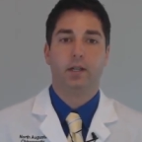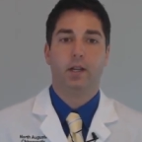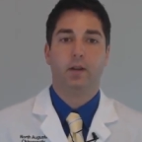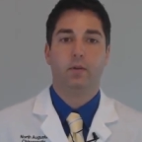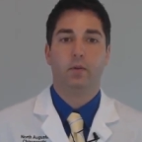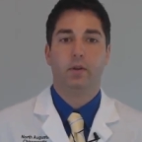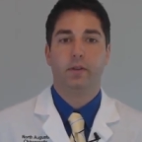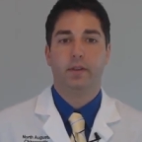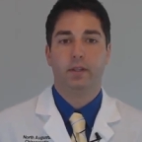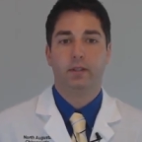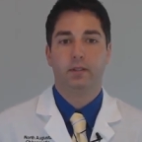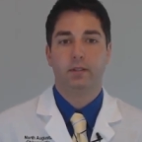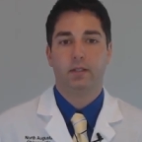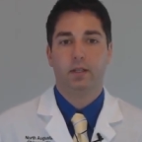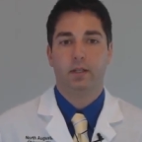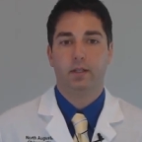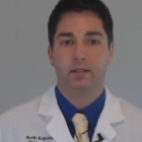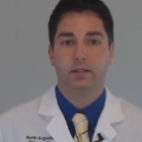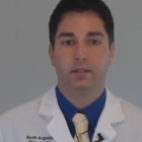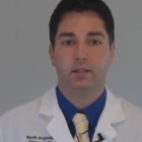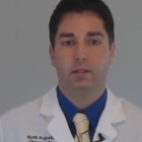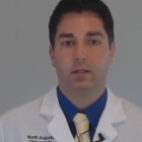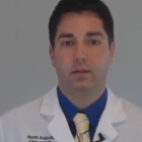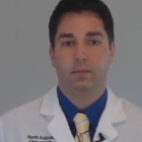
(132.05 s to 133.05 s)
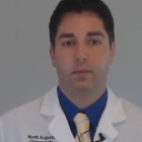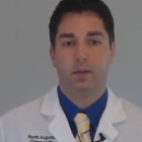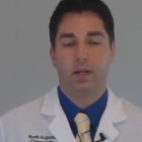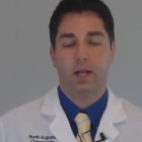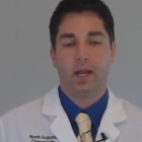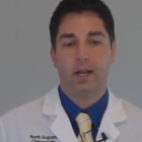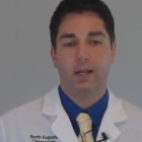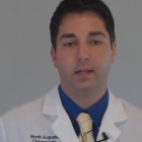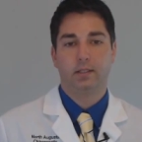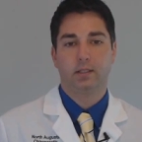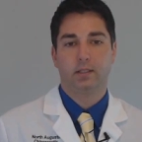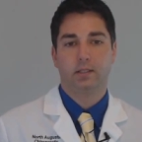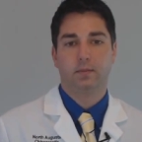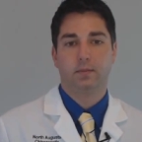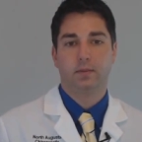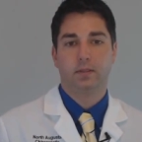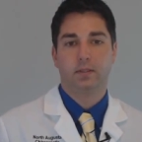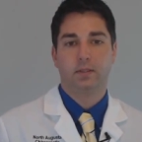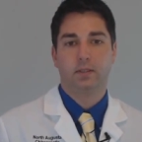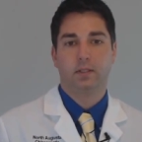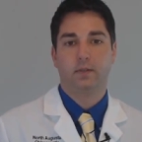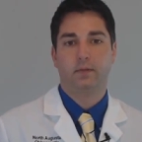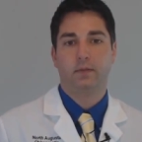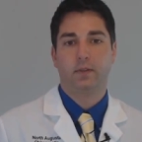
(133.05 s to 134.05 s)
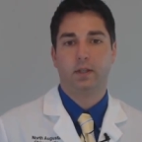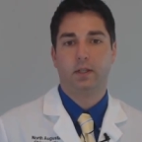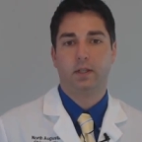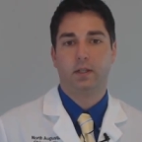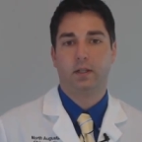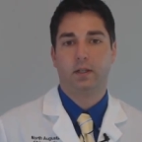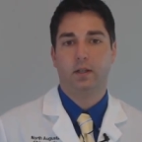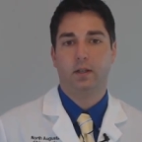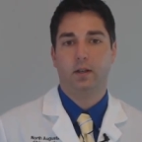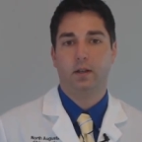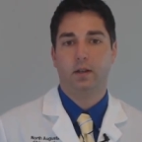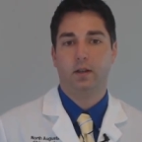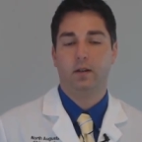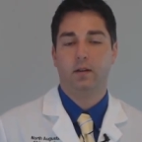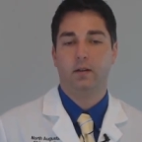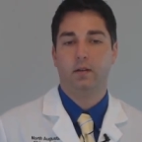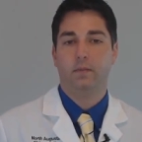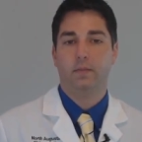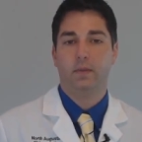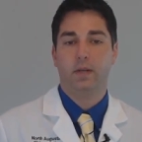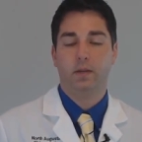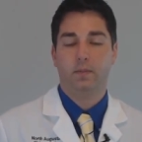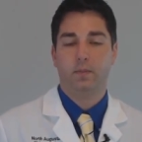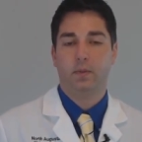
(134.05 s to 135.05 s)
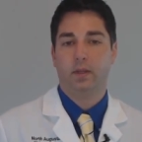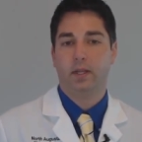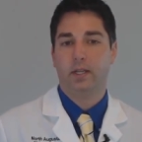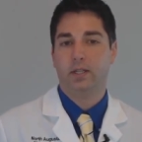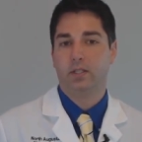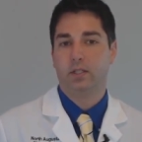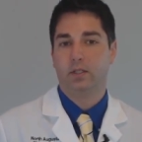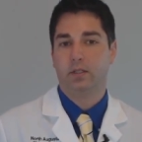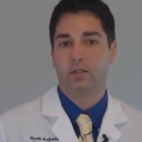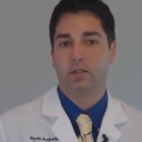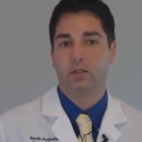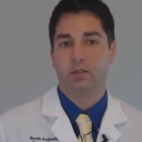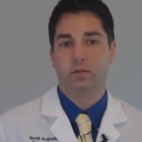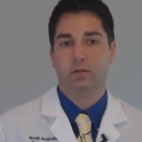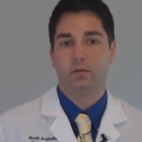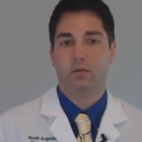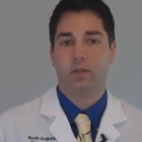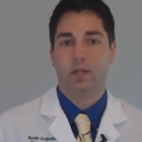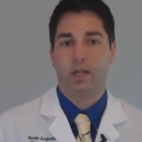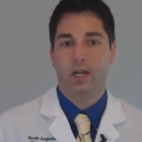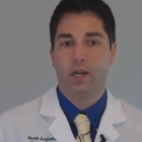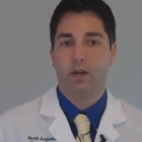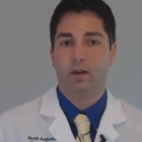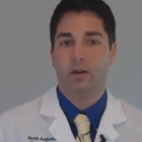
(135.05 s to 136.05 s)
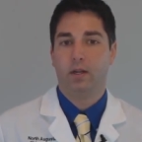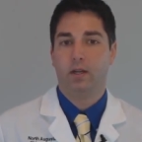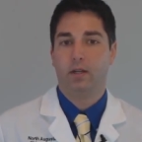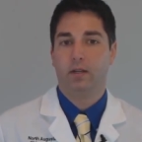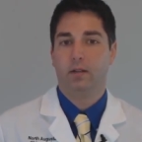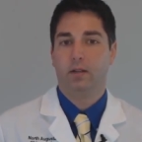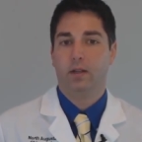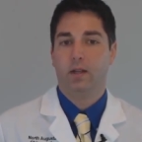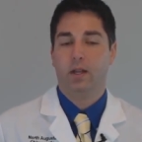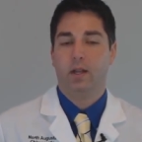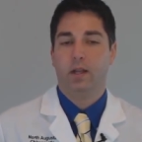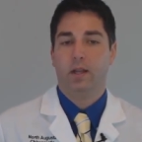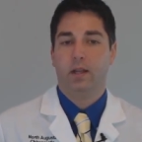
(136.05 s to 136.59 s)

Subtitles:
Now, what this does is it applies a specific manipulation to the area